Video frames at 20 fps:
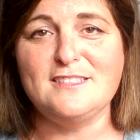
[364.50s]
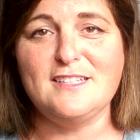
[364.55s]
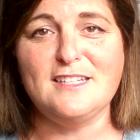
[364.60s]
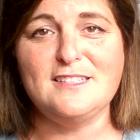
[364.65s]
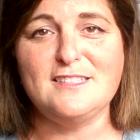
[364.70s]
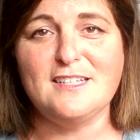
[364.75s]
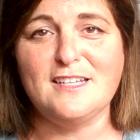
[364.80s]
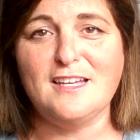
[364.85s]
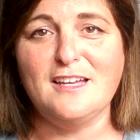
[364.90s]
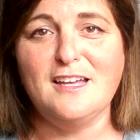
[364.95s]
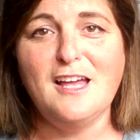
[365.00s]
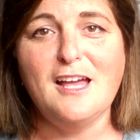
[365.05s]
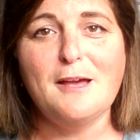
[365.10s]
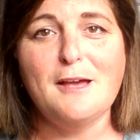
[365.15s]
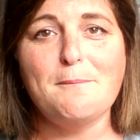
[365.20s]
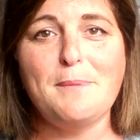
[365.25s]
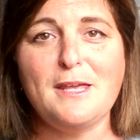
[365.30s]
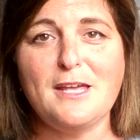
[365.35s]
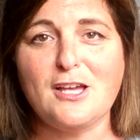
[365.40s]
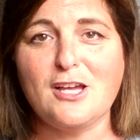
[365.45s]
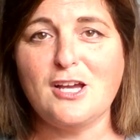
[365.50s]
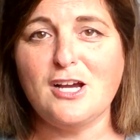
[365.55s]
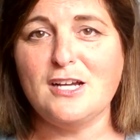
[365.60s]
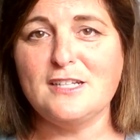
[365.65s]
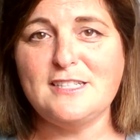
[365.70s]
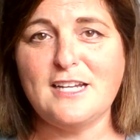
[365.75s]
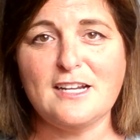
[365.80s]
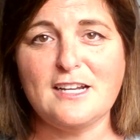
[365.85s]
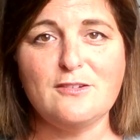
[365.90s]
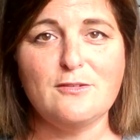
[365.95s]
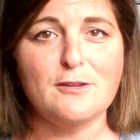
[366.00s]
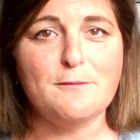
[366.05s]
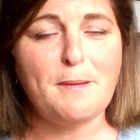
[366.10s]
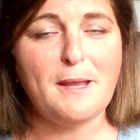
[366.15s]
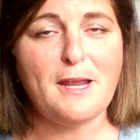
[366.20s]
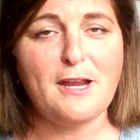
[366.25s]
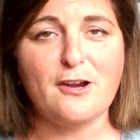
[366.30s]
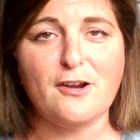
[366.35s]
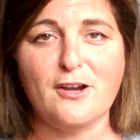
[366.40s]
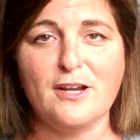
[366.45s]
need to be in contact with
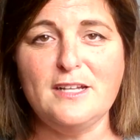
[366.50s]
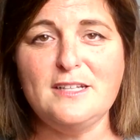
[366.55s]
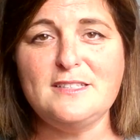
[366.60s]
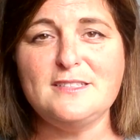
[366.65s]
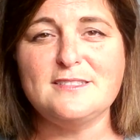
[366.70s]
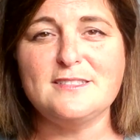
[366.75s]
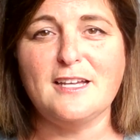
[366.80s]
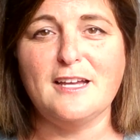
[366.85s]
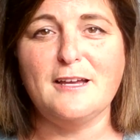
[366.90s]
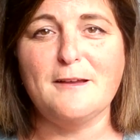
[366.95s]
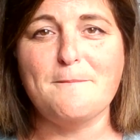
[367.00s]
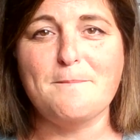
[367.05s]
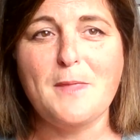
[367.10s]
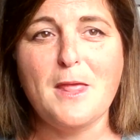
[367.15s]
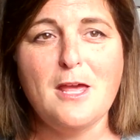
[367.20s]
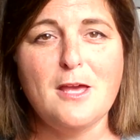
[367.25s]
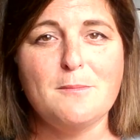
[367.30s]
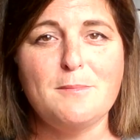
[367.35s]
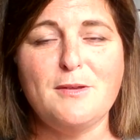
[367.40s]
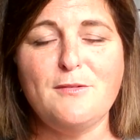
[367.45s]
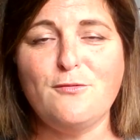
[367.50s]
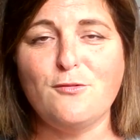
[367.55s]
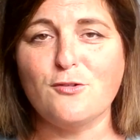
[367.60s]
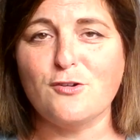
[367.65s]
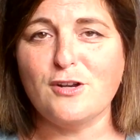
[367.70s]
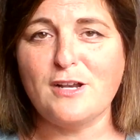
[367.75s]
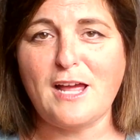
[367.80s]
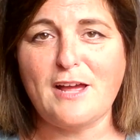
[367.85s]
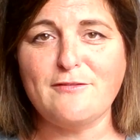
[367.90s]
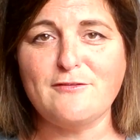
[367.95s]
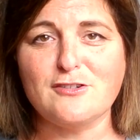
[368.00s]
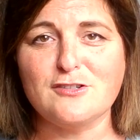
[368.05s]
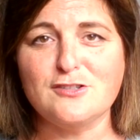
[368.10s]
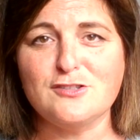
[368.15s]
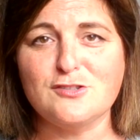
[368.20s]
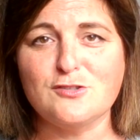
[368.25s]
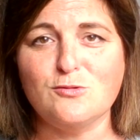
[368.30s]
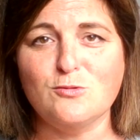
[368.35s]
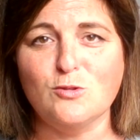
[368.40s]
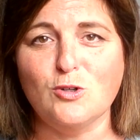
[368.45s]
parents before and after
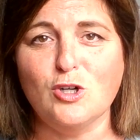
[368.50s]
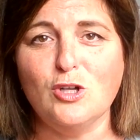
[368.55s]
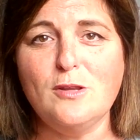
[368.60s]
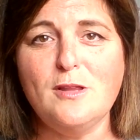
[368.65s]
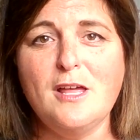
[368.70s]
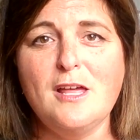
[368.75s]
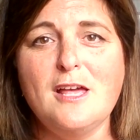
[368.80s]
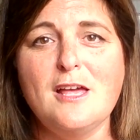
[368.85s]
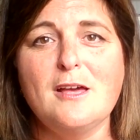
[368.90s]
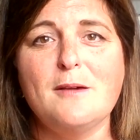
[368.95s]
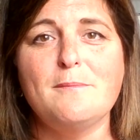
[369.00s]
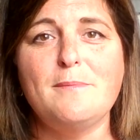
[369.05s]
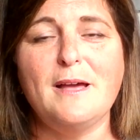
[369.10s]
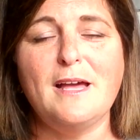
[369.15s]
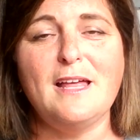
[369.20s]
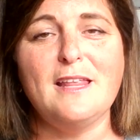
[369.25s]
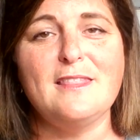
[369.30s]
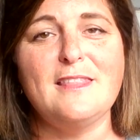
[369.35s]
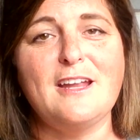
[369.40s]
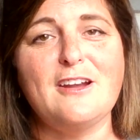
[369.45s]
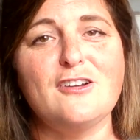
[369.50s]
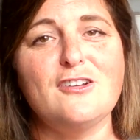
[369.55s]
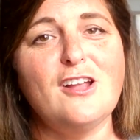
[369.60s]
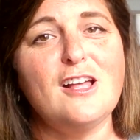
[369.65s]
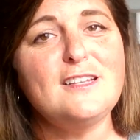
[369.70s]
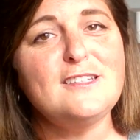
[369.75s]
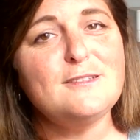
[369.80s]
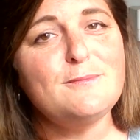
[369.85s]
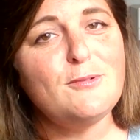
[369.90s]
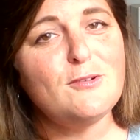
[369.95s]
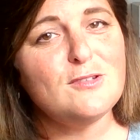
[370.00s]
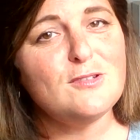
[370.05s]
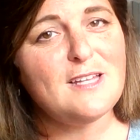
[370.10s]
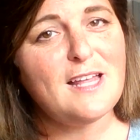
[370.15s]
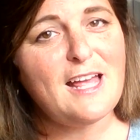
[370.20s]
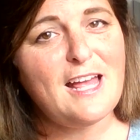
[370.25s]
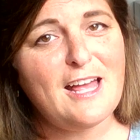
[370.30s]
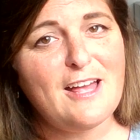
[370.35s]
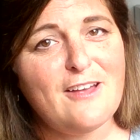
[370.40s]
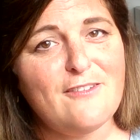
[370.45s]
school, but they are not supposed to
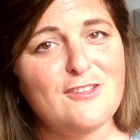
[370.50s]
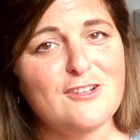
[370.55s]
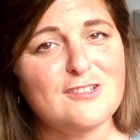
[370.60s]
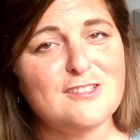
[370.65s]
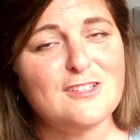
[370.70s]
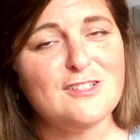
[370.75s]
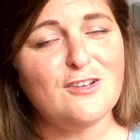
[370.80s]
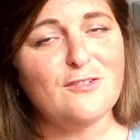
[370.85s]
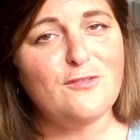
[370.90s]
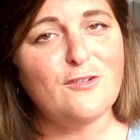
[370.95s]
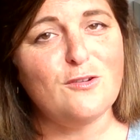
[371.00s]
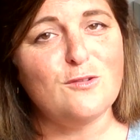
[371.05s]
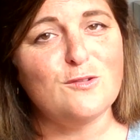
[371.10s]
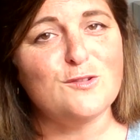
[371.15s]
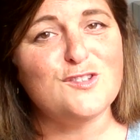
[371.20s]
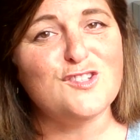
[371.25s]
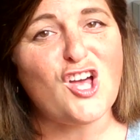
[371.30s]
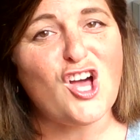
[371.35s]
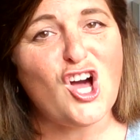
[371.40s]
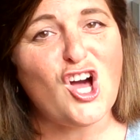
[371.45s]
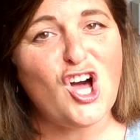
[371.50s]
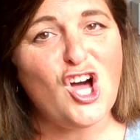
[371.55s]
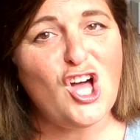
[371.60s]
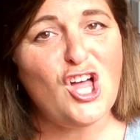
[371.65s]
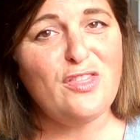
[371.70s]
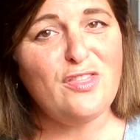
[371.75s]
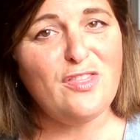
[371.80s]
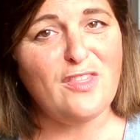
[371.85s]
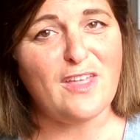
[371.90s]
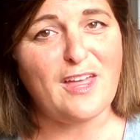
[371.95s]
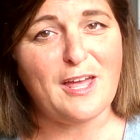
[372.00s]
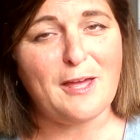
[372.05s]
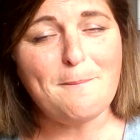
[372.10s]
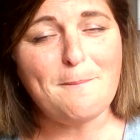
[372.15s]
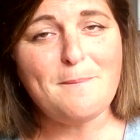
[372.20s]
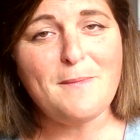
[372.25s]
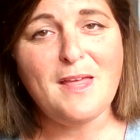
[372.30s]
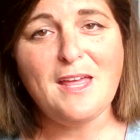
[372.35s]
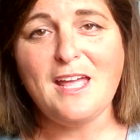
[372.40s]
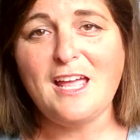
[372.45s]
have their cell phones on
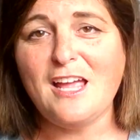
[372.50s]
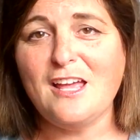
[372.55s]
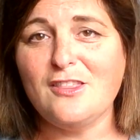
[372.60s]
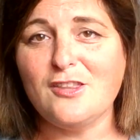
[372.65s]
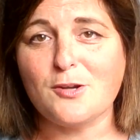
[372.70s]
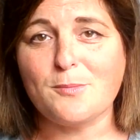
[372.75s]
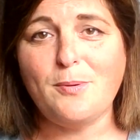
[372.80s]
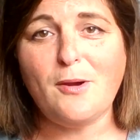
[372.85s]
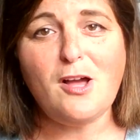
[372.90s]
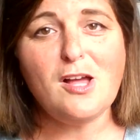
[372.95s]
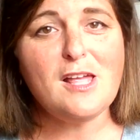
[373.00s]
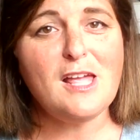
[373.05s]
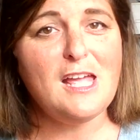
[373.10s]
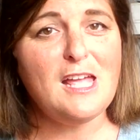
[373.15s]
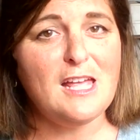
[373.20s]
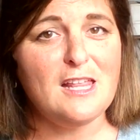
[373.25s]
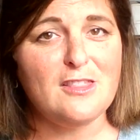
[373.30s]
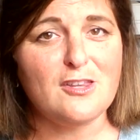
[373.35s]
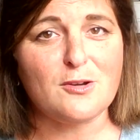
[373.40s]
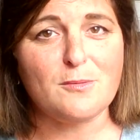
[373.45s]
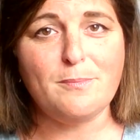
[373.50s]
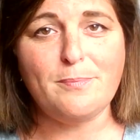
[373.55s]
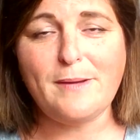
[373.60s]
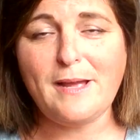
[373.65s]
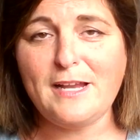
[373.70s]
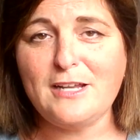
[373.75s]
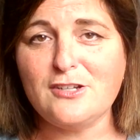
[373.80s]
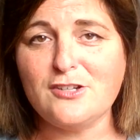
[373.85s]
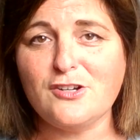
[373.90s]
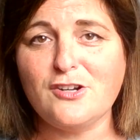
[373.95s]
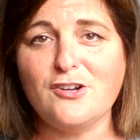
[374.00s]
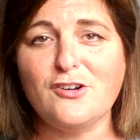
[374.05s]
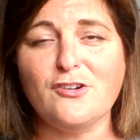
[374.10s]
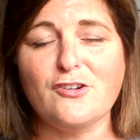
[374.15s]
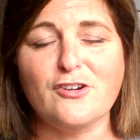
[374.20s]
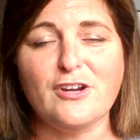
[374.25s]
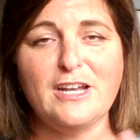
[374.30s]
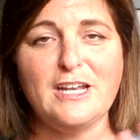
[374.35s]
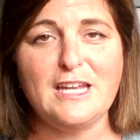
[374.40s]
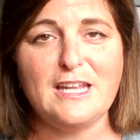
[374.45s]
them, in their pocket, in their binder,
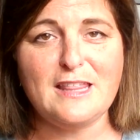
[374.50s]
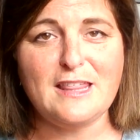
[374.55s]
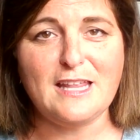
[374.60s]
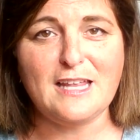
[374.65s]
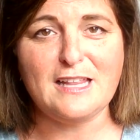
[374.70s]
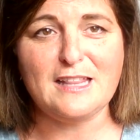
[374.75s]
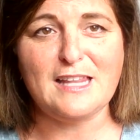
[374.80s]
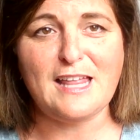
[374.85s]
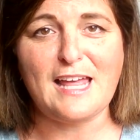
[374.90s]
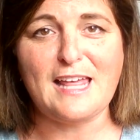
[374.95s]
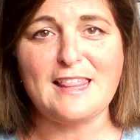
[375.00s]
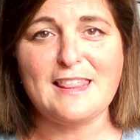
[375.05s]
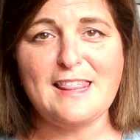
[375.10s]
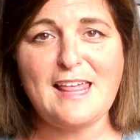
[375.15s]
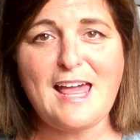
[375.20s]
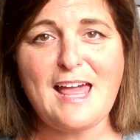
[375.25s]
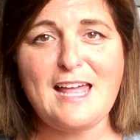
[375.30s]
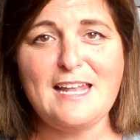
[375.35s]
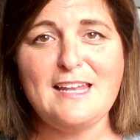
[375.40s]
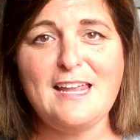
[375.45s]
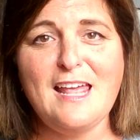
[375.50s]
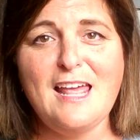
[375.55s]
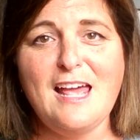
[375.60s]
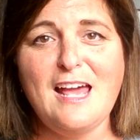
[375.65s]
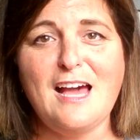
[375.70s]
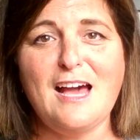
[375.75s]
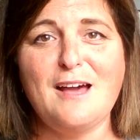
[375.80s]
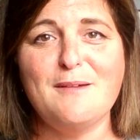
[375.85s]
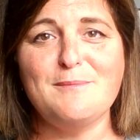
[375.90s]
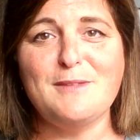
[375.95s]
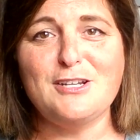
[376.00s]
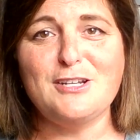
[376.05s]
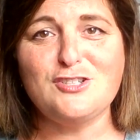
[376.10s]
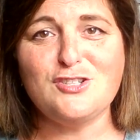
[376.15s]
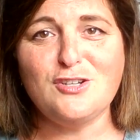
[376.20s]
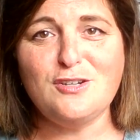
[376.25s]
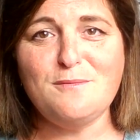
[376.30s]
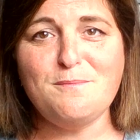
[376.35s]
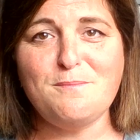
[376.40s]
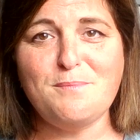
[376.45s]
or anything like that. They
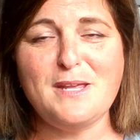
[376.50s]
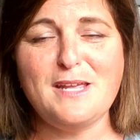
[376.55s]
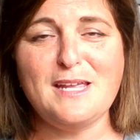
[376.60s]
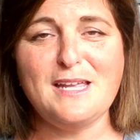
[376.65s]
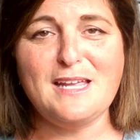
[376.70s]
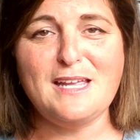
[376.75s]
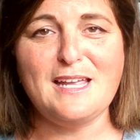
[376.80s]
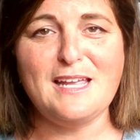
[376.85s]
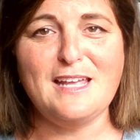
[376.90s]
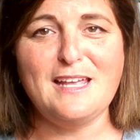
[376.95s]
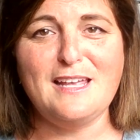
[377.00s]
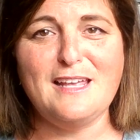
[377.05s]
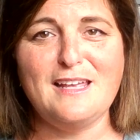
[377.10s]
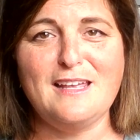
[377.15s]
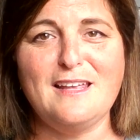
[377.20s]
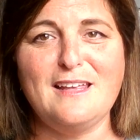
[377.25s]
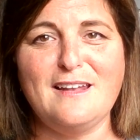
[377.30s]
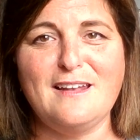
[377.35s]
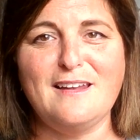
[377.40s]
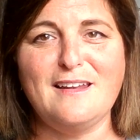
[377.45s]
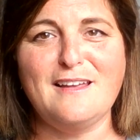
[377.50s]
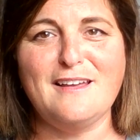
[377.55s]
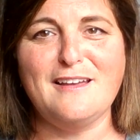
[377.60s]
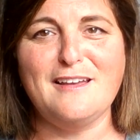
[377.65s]
should be in